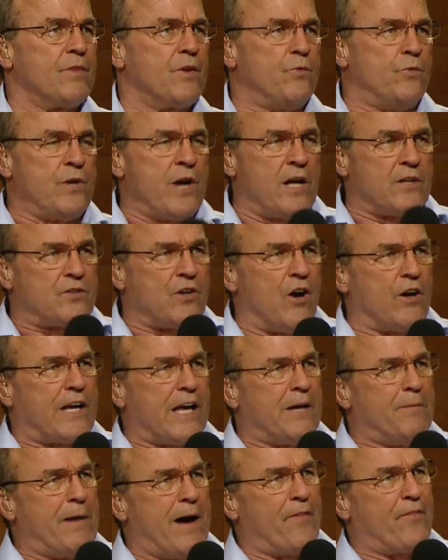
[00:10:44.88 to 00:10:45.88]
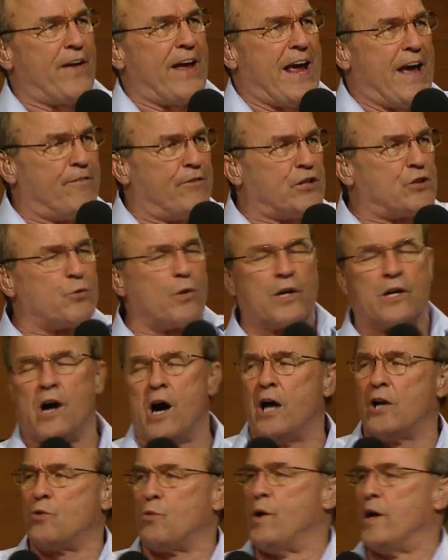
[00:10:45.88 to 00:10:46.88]
We're not talking about the heavens where
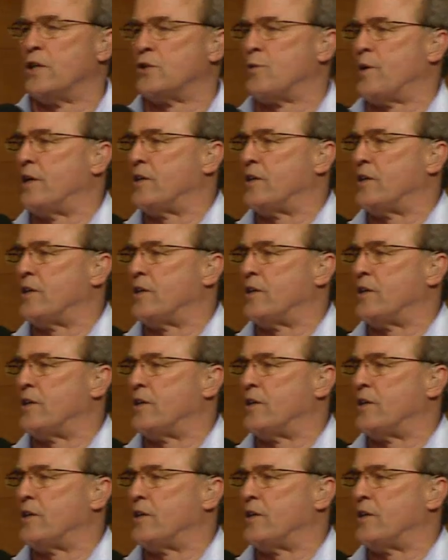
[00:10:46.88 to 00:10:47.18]
God dwells when